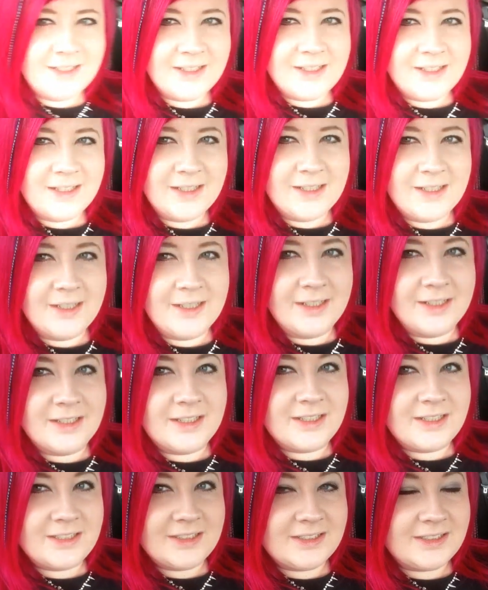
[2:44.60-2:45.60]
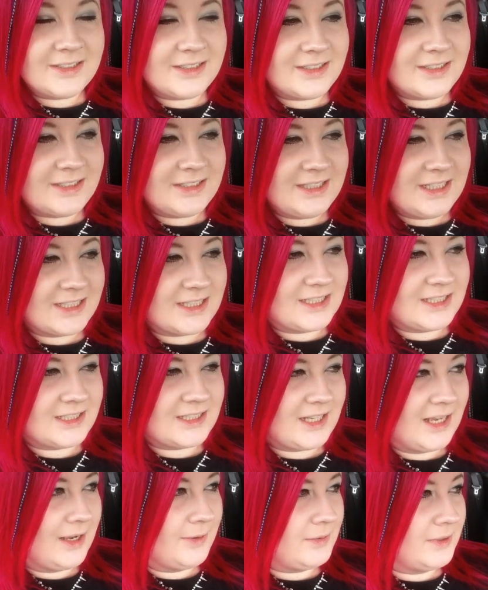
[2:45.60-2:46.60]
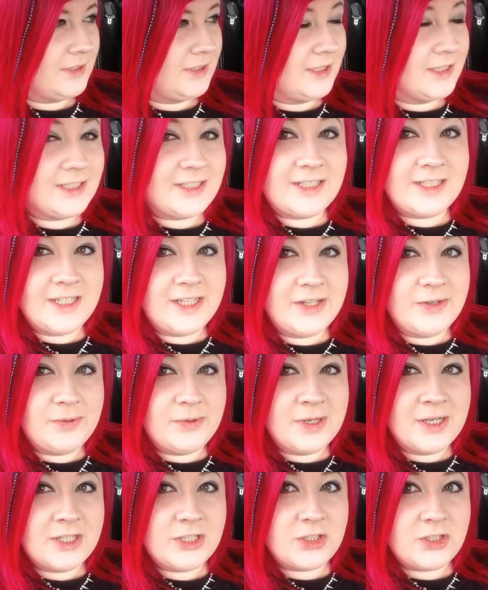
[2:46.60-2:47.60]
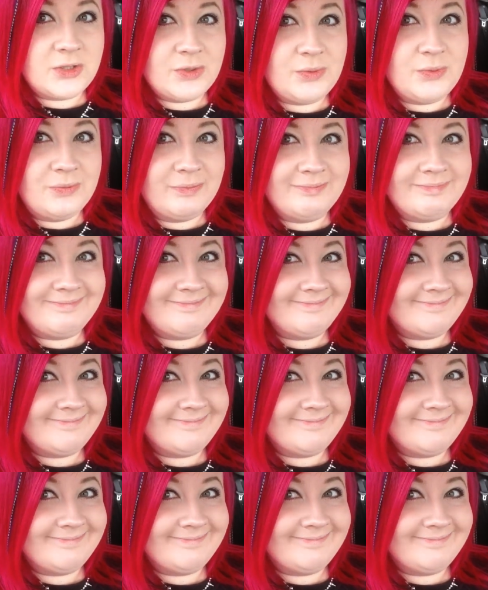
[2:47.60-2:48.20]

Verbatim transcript: And yes, I will see you soon.